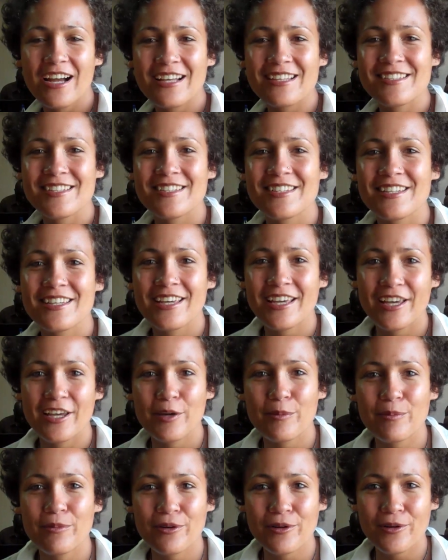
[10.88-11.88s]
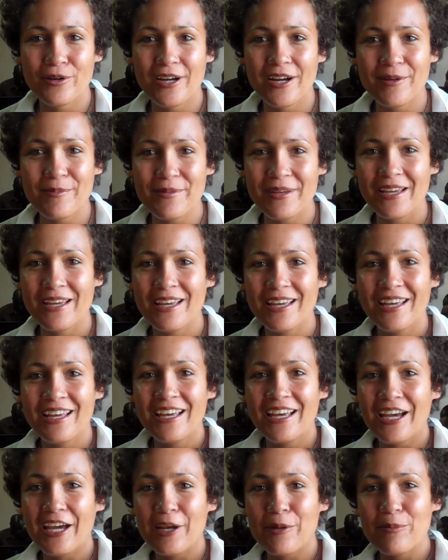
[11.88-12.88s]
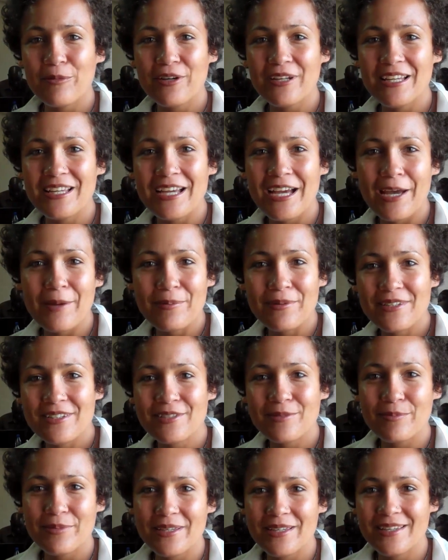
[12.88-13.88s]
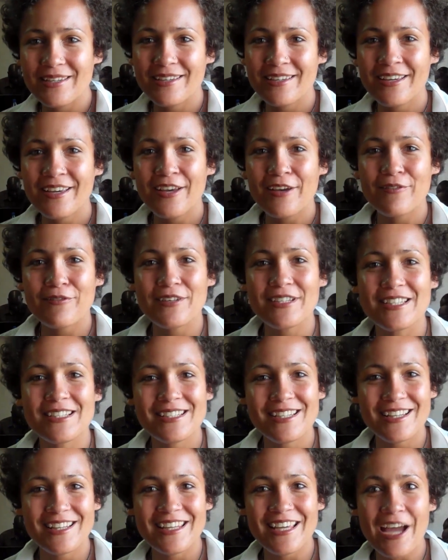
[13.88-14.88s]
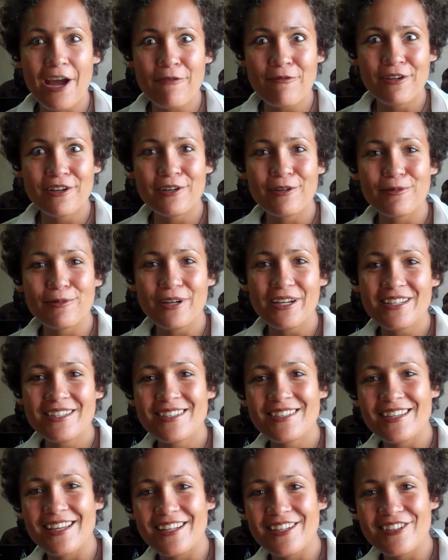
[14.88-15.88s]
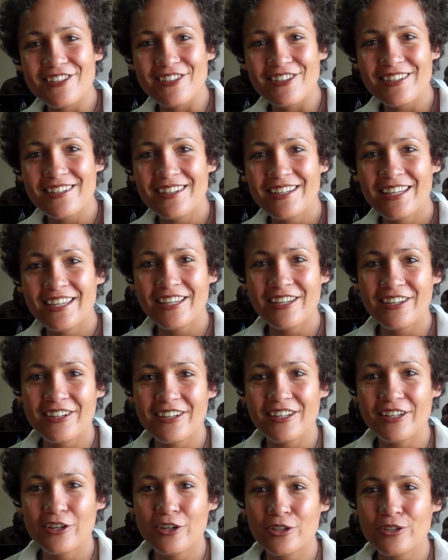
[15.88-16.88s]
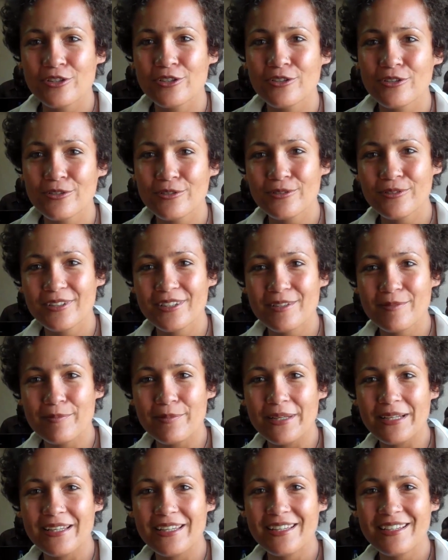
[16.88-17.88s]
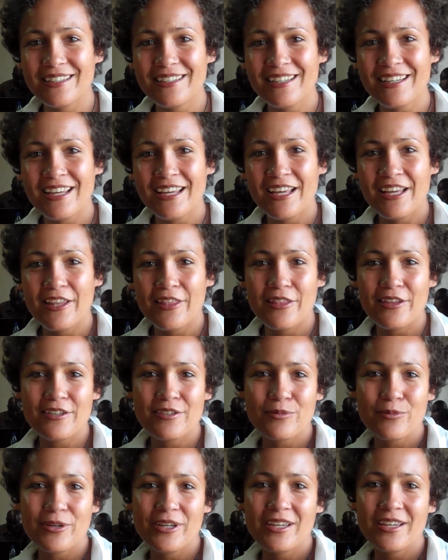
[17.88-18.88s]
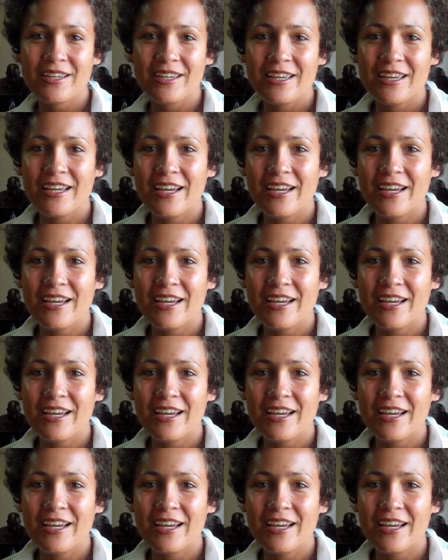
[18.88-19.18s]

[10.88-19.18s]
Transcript: ICT-KM program, and I'm really happy to be visiting the AfricaRice Center here in Cotonou in Benin this week.